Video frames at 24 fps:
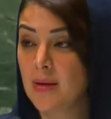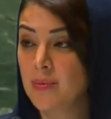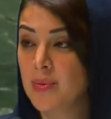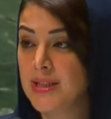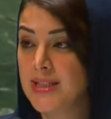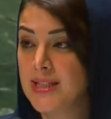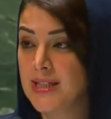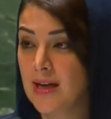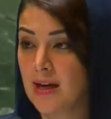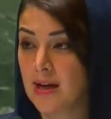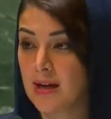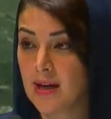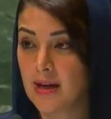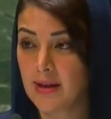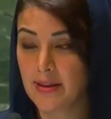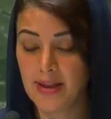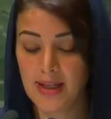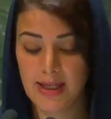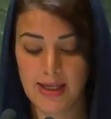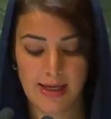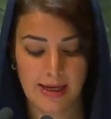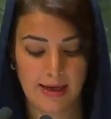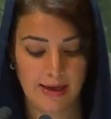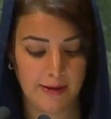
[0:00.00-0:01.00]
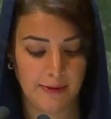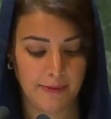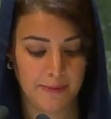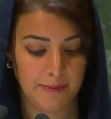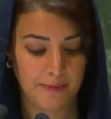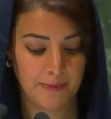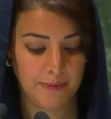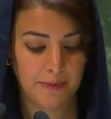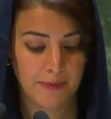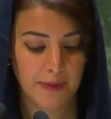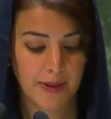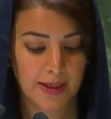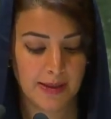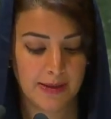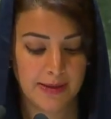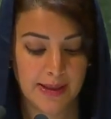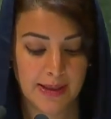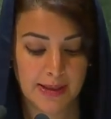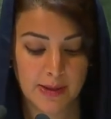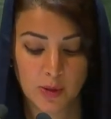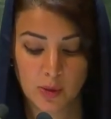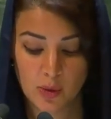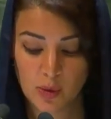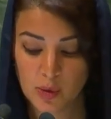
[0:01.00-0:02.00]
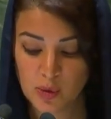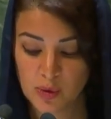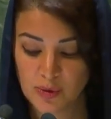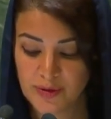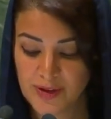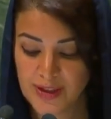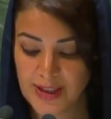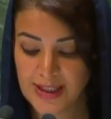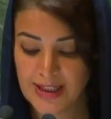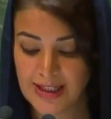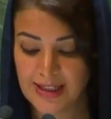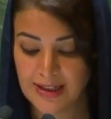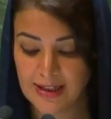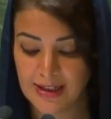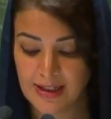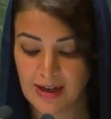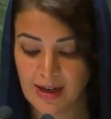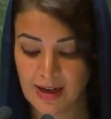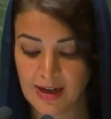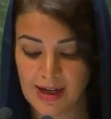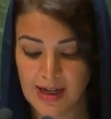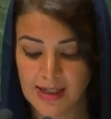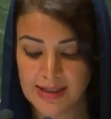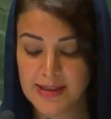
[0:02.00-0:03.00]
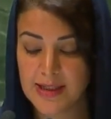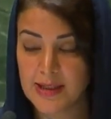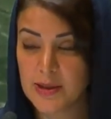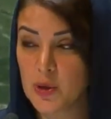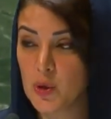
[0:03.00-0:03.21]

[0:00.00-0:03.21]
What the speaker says: of the independence and territorial integrity